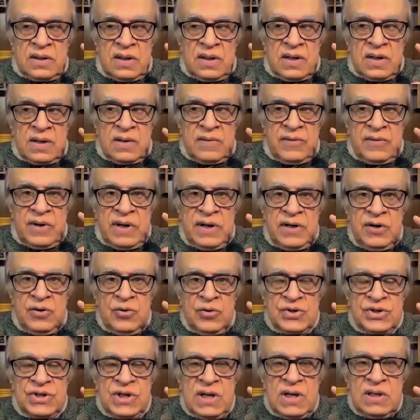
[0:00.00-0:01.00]

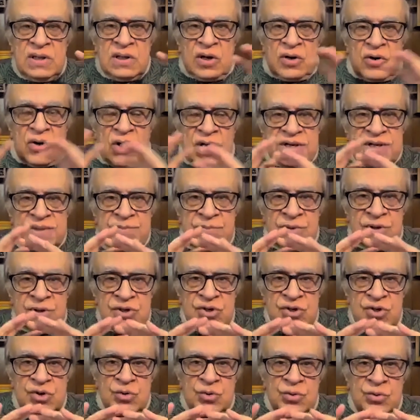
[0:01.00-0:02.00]
reducing the
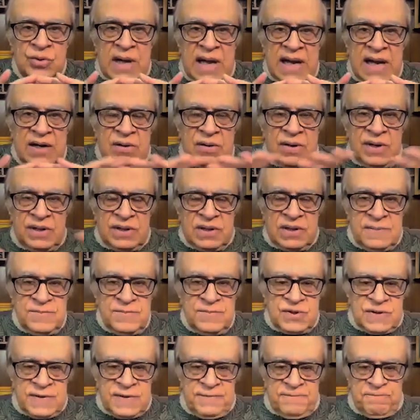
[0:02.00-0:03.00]
cosmos to
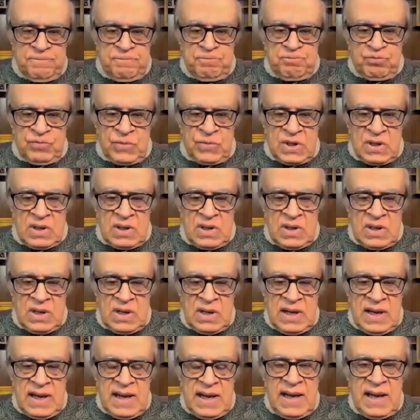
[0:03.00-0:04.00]
algorithms,
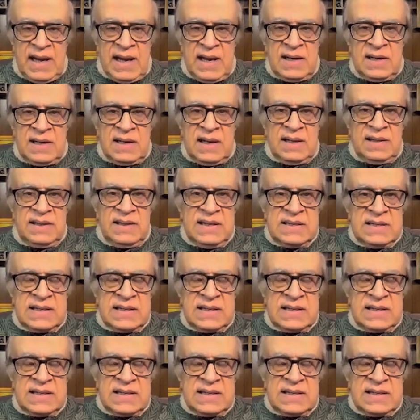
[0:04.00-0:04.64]
and these